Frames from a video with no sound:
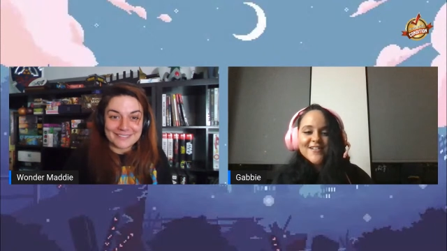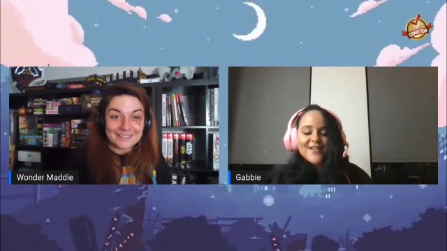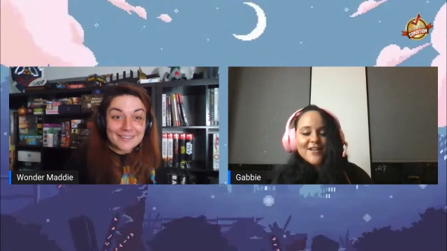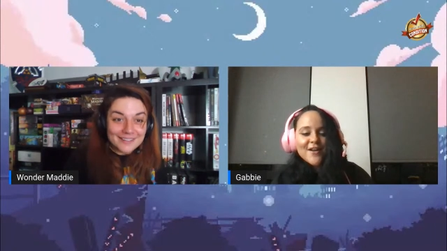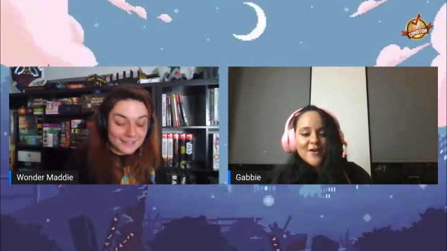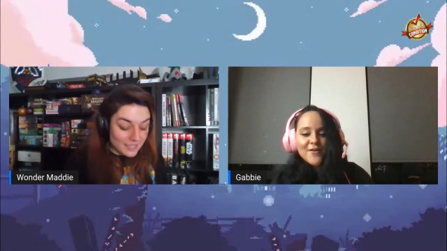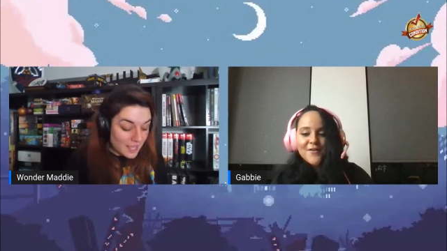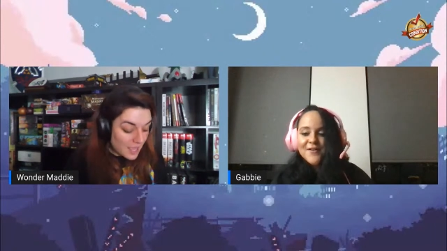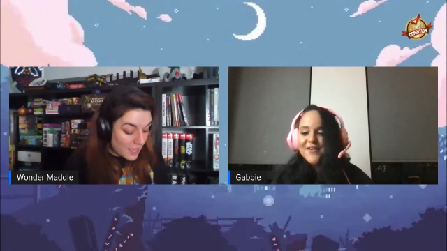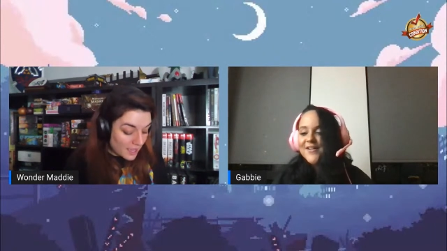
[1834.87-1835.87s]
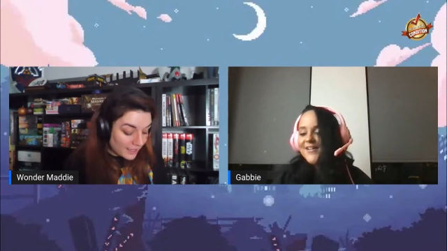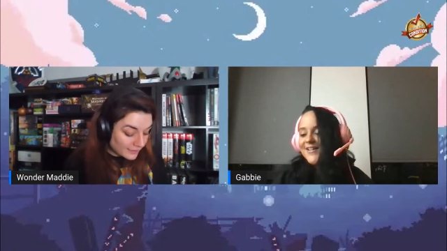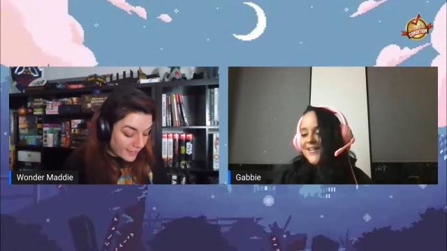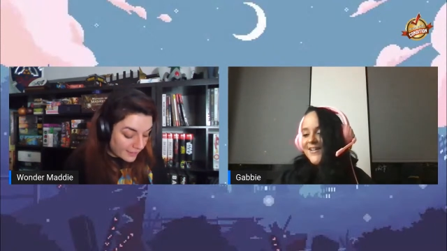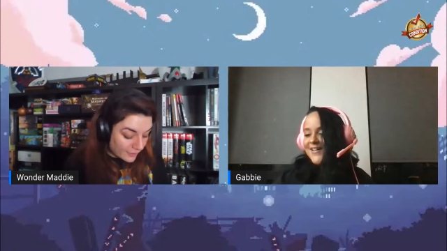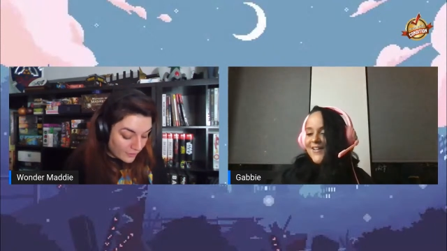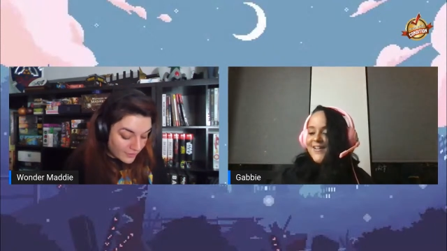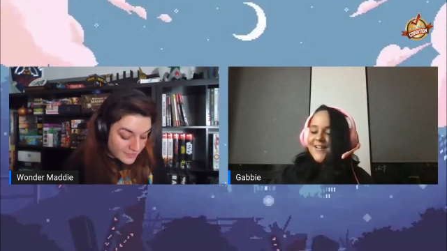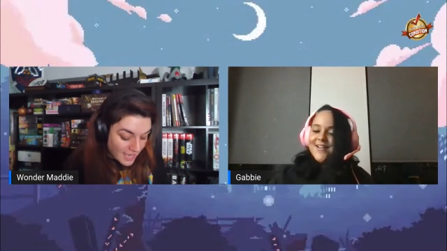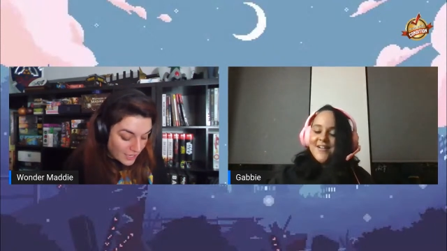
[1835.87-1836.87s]
Speaker 1: you know? A lot of
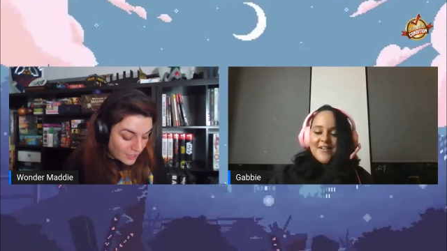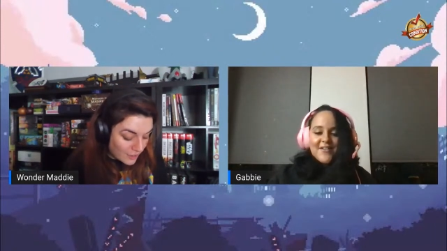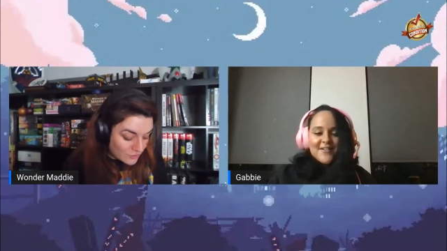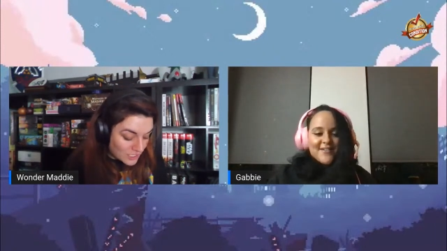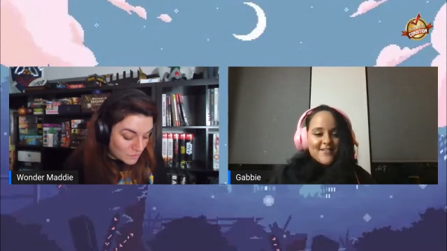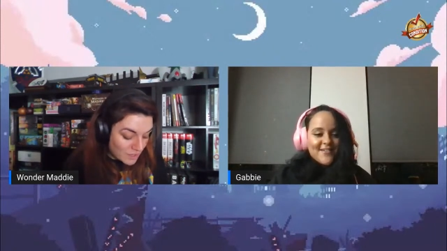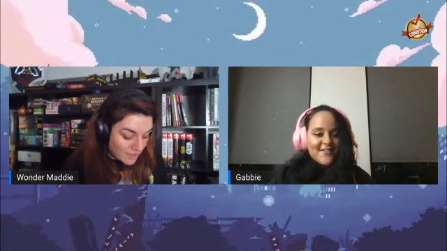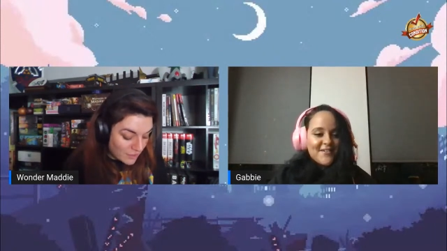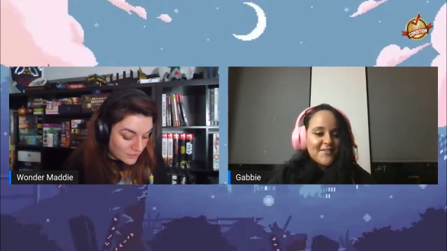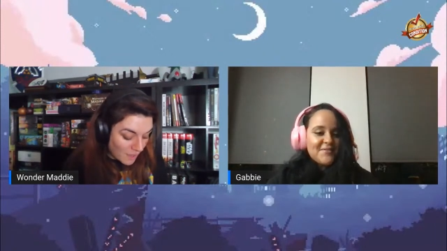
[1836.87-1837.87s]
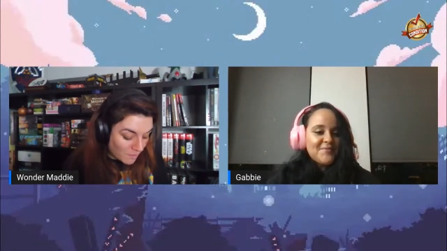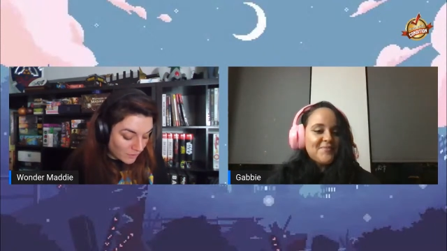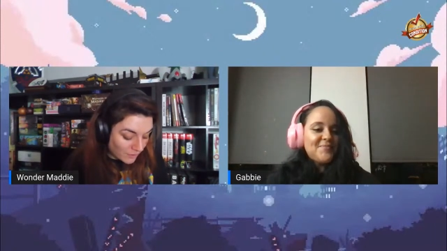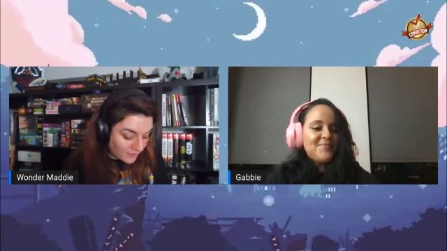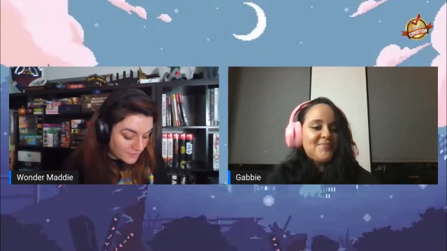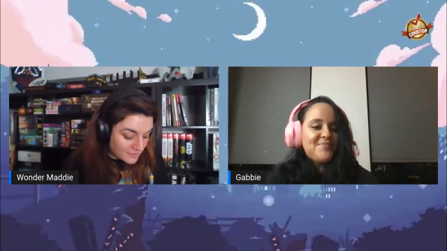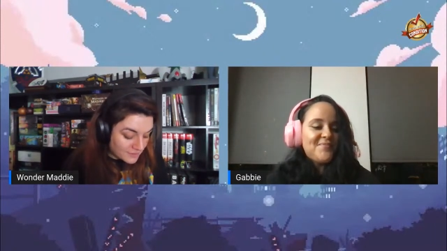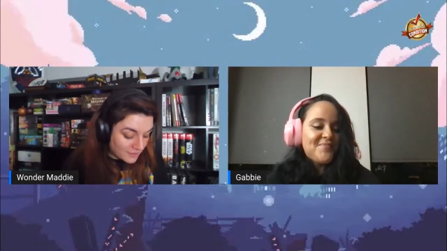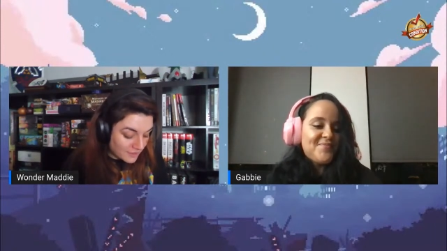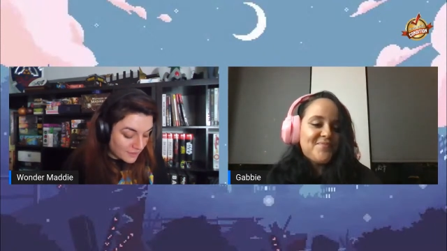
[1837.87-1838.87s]
cults. And you know, just when you think you're done with
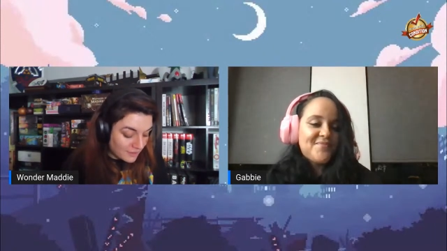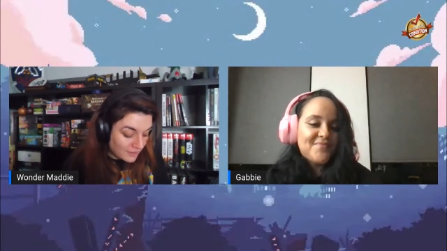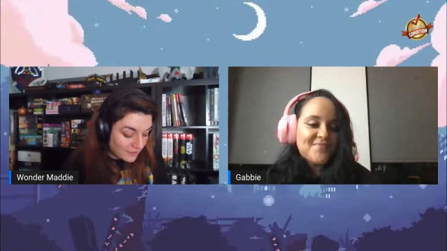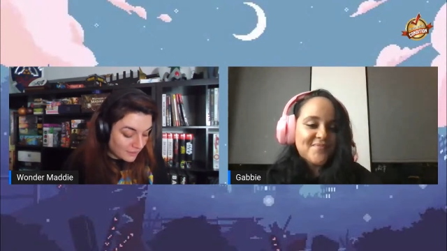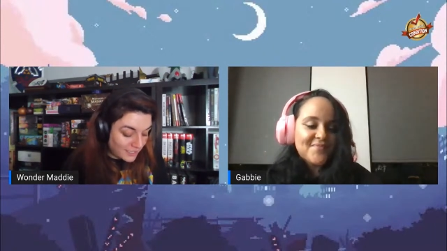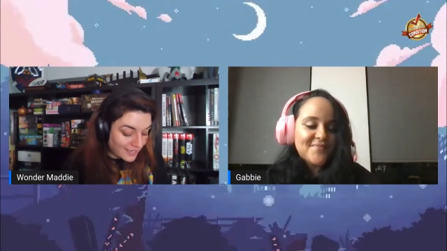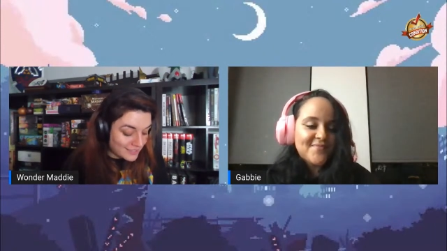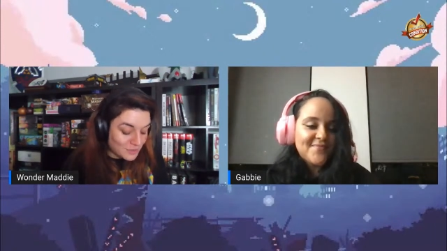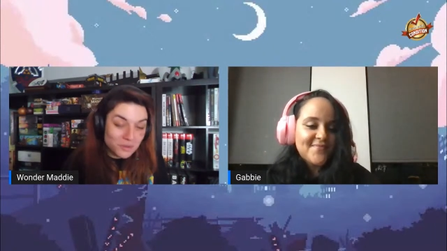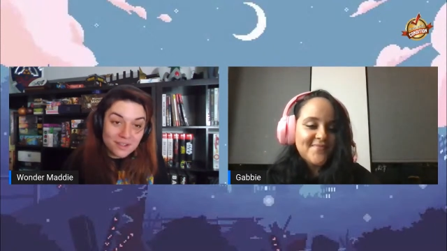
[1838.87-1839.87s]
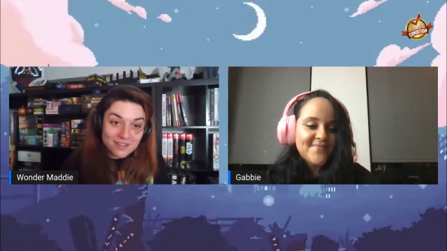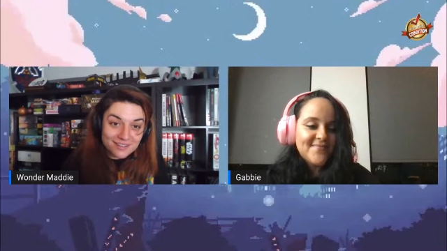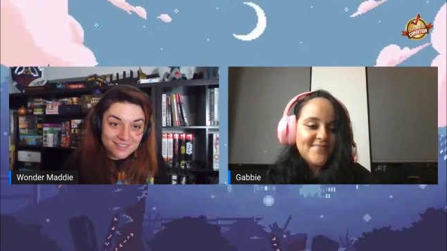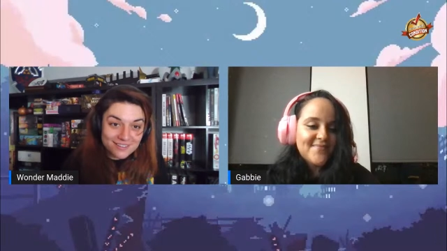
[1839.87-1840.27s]
cults, guess what?